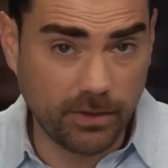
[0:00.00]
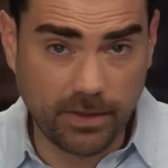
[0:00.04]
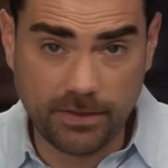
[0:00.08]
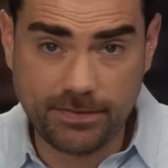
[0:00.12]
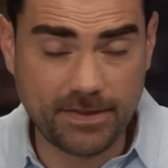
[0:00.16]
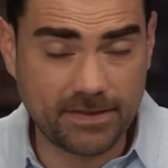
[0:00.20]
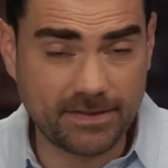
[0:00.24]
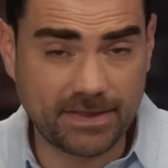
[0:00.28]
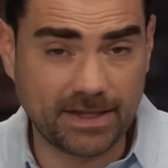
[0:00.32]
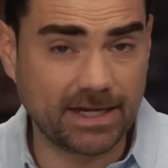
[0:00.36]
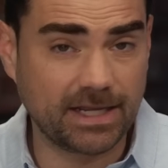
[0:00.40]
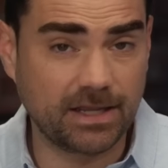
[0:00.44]
They
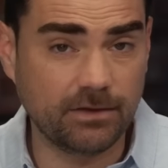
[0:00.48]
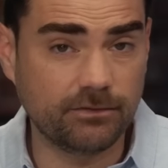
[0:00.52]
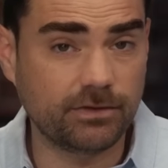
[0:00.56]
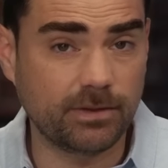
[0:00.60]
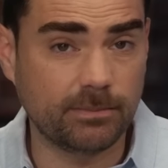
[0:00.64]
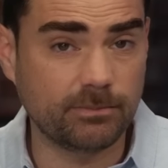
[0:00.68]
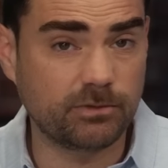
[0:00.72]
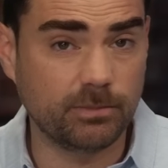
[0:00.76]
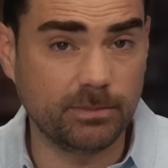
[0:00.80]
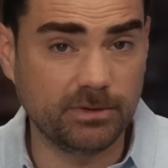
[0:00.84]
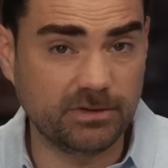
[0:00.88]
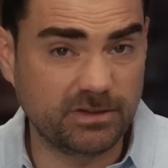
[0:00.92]
think that it gives
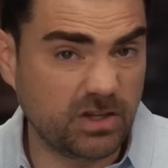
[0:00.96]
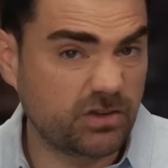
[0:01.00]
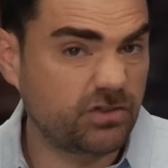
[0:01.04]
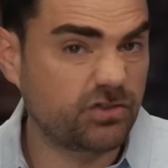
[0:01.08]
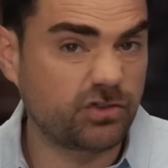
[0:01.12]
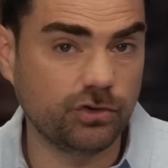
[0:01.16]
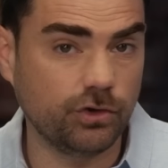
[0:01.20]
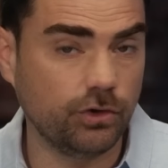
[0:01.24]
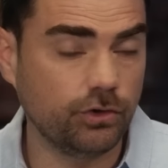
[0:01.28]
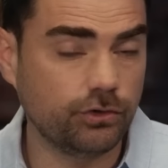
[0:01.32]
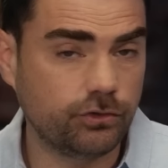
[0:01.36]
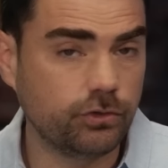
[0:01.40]
them some
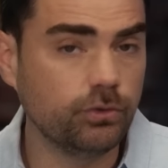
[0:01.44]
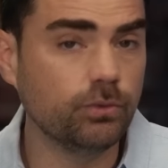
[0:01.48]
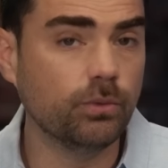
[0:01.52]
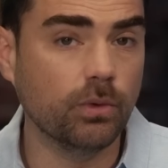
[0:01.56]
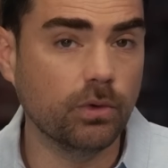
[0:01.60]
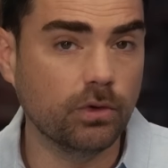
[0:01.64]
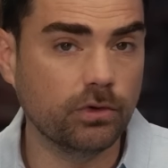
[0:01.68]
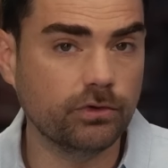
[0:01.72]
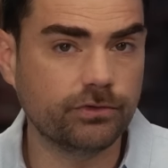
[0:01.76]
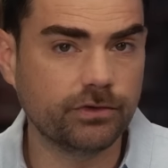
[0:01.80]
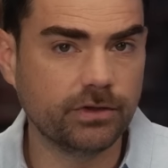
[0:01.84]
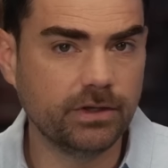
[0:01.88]
additional
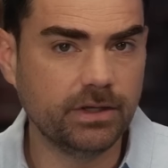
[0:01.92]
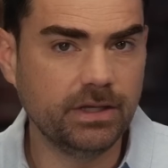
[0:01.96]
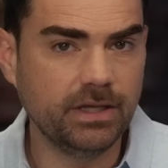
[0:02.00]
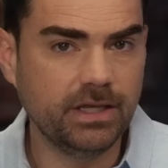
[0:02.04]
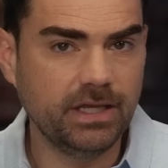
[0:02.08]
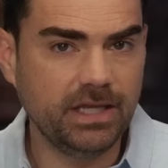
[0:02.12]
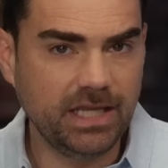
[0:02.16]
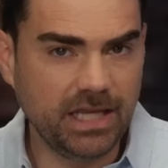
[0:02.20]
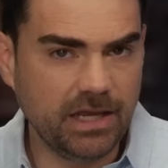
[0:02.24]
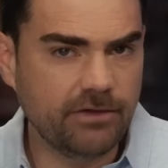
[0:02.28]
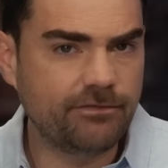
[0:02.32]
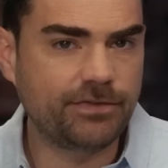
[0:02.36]
tools
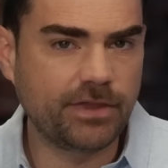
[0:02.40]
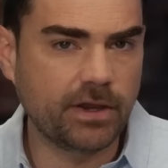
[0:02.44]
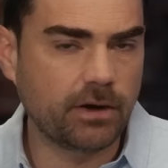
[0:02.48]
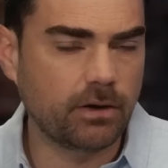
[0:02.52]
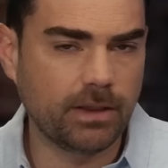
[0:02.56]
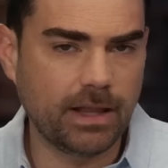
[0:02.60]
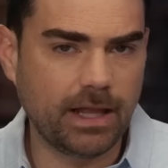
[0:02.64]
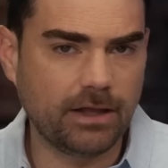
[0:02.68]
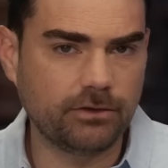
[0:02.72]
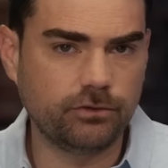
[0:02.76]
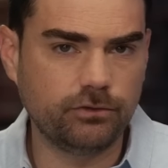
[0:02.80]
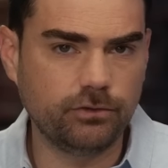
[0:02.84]
if they're
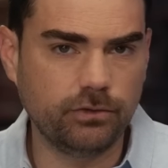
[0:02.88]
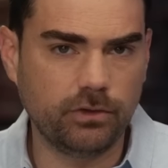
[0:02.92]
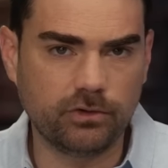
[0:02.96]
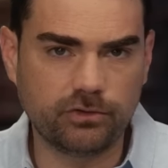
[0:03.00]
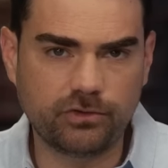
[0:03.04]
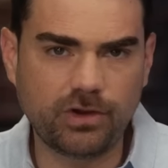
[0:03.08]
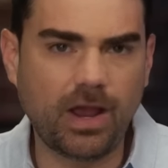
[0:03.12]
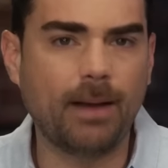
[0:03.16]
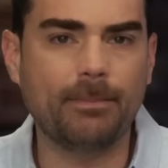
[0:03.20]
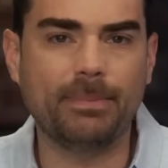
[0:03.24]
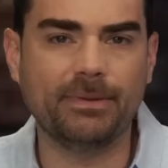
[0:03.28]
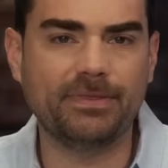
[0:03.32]
allowed to do their
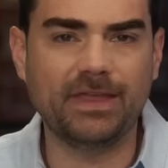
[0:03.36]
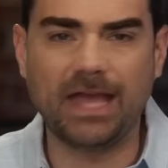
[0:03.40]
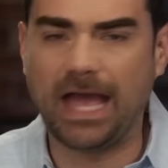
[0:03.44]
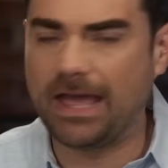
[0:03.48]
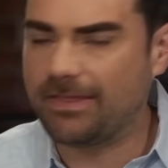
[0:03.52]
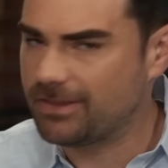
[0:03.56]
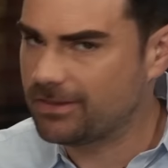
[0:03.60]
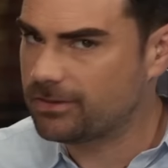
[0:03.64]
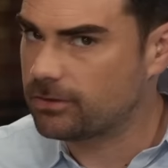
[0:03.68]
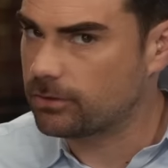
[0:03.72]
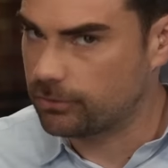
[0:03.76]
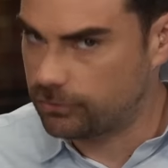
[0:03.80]
job. But I
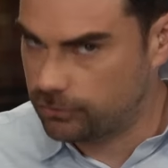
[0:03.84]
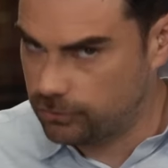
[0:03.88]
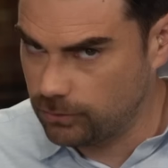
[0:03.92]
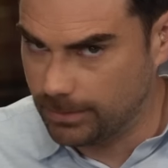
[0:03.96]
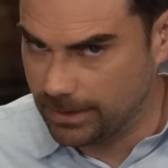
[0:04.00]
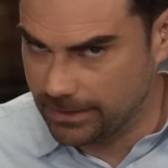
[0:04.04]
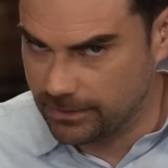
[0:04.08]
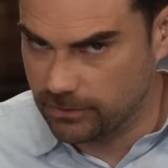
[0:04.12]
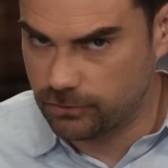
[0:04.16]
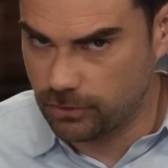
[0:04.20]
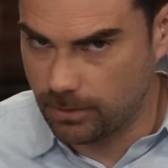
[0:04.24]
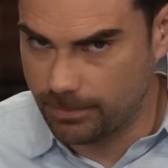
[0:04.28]
think they're
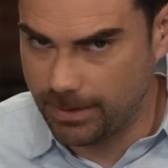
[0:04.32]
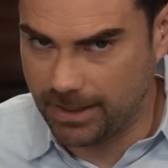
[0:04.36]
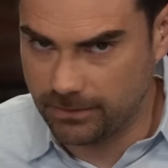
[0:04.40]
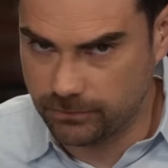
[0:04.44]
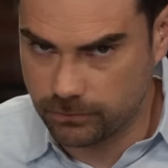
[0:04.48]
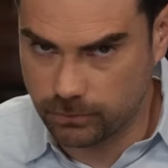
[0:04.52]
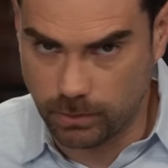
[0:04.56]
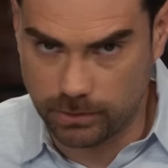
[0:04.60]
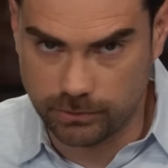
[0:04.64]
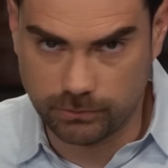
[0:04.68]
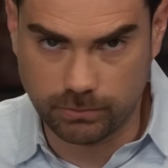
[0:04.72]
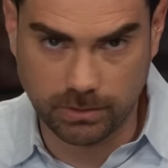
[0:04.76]
assuming that Joe
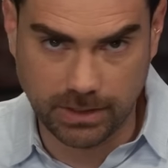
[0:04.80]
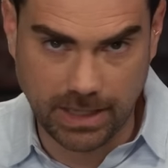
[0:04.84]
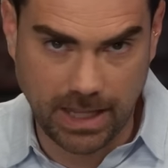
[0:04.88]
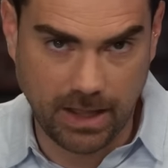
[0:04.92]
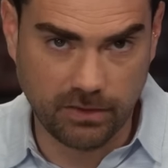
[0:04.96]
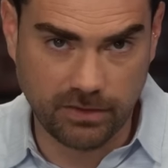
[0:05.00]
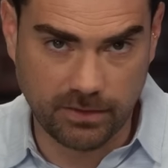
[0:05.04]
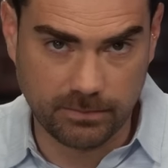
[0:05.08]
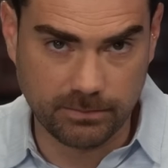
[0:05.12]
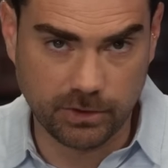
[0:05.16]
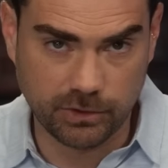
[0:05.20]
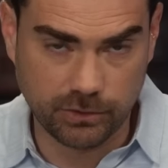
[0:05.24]
Biden's going to
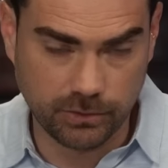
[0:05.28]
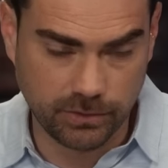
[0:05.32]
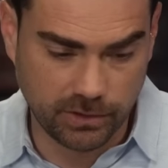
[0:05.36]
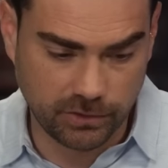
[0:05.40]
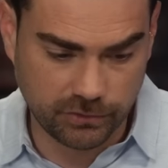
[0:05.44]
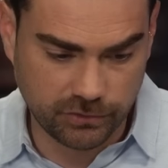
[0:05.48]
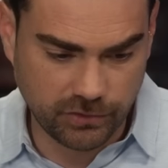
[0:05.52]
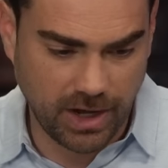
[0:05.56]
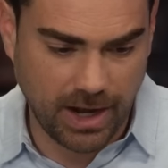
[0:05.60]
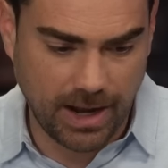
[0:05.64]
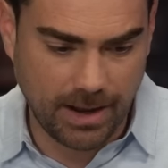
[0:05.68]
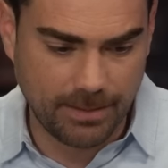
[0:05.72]
allow them to do
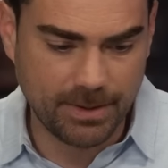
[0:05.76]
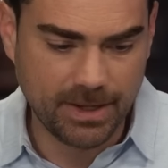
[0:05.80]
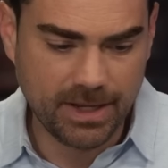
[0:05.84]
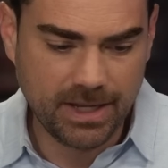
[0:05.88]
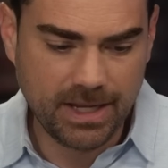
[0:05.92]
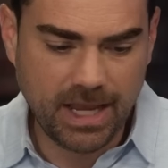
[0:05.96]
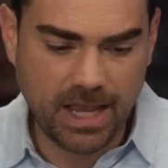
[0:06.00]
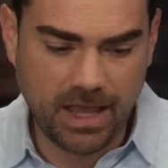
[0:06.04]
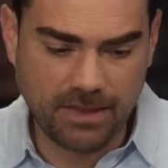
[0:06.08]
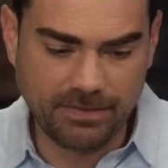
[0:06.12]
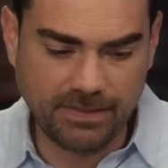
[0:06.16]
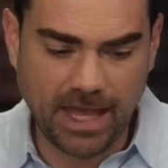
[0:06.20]
their job.
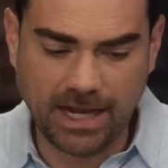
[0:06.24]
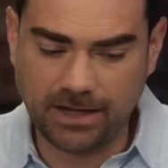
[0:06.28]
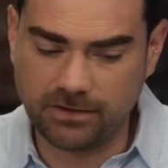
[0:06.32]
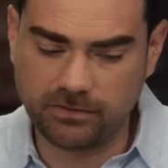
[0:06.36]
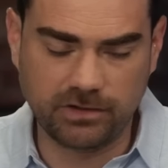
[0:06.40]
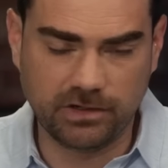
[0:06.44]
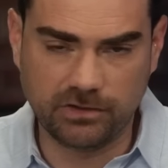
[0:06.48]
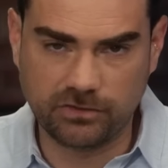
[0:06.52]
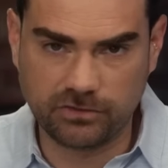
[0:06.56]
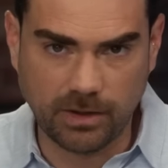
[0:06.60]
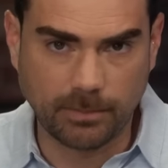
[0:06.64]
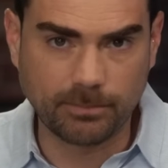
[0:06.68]
And that
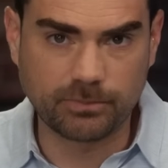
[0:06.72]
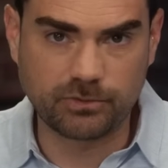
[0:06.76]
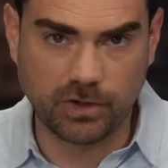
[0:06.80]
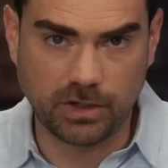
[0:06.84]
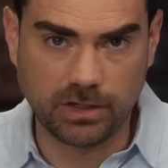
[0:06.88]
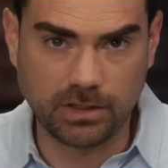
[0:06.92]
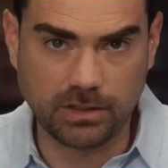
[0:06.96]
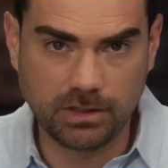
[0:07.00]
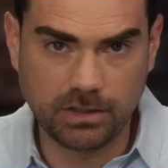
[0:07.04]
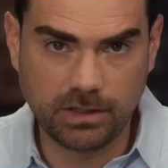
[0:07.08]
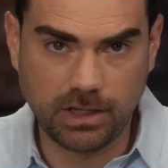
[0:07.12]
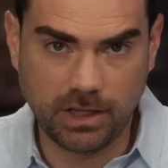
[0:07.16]
is an
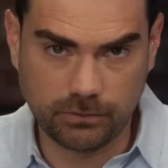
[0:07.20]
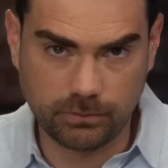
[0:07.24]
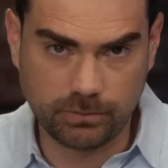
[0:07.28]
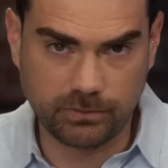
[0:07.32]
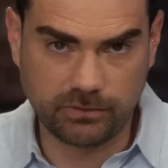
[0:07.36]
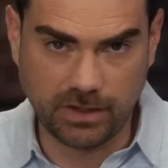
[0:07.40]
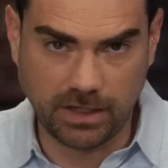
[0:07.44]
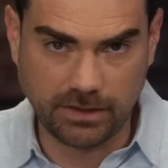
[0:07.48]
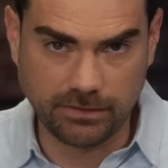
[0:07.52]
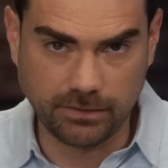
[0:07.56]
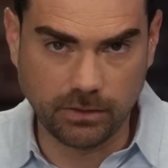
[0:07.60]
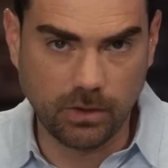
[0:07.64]
assumption, as we
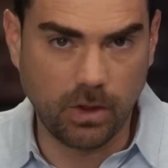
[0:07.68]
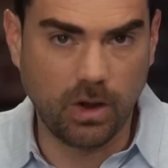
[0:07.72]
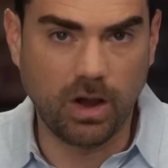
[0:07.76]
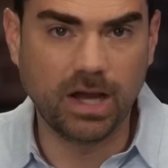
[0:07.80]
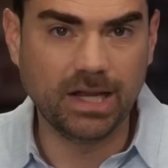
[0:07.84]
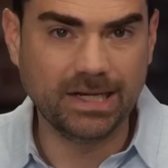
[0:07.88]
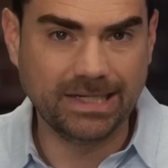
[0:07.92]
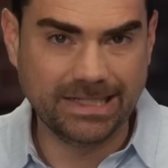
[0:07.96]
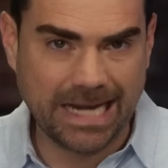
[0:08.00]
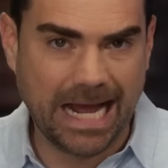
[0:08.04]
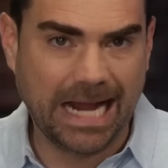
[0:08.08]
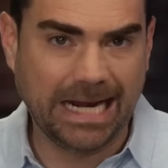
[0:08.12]
say in the law,
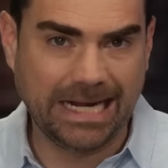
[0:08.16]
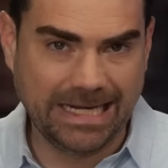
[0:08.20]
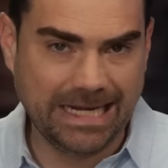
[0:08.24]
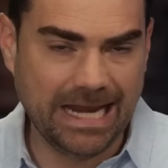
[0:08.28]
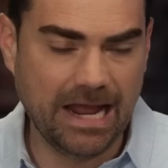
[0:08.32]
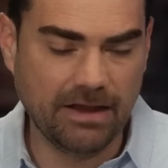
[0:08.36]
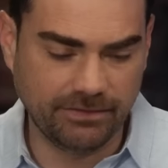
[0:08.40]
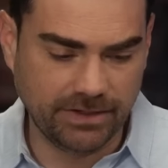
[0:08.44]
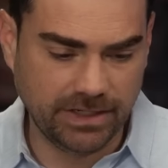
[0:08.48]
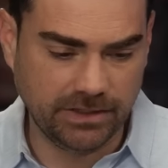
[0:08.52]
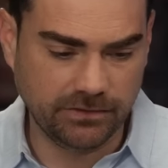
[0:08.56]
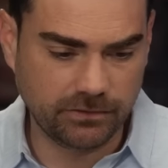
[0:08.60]
not in
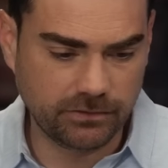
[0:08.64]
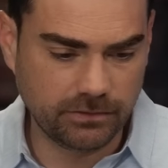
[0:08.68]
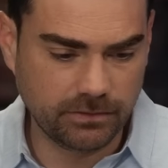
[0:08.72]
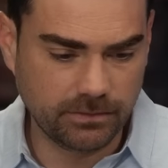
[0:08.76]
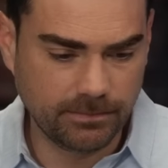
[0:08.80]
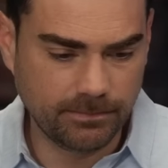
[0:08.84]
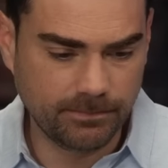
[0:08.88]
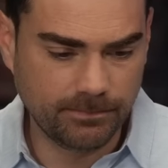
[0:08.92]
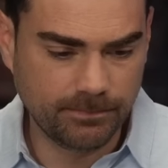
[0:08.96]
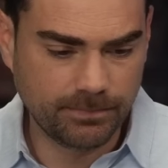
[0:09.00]
evidence.